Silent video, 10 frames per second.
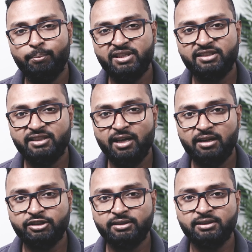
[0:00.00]

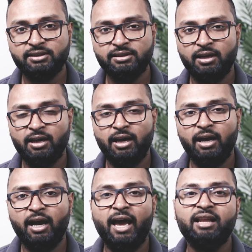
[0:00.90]
misdeductions
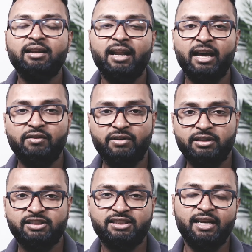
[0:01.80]
and the lack of
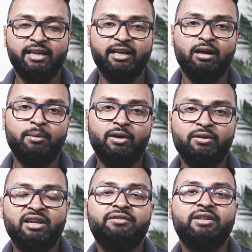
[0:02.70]
understanding
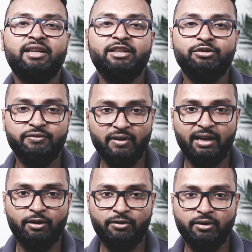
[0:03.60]
about if they need to
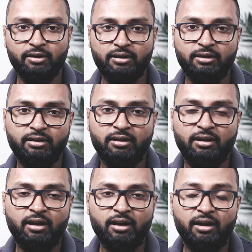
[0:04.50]
file or not.
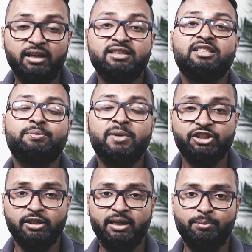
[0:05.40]
It's
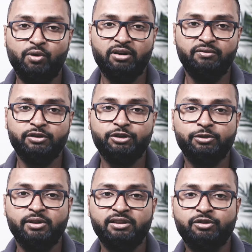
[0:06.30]
especially important for
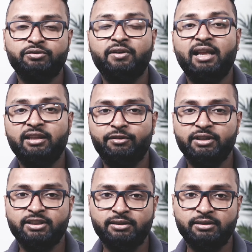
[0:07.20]
students to file their
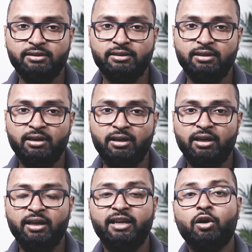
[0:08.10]
returns
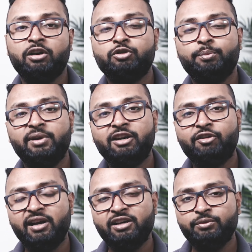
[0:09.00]
in order to build
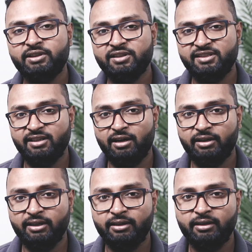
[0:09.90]
credit with the
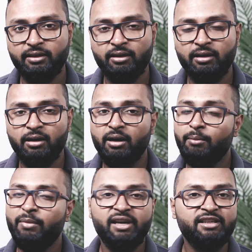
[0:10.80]
CRA.
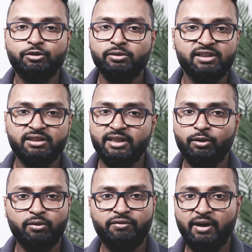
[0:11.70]
Many students they
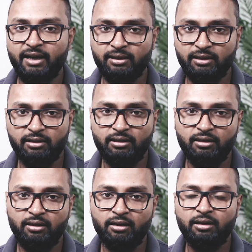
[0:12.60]
don't file
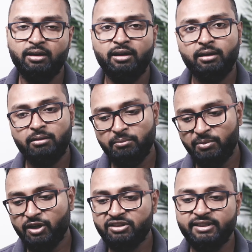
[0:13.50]

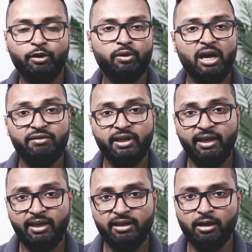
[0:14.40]
because they don't have any
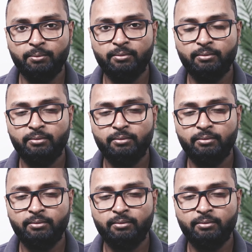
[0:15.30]
income.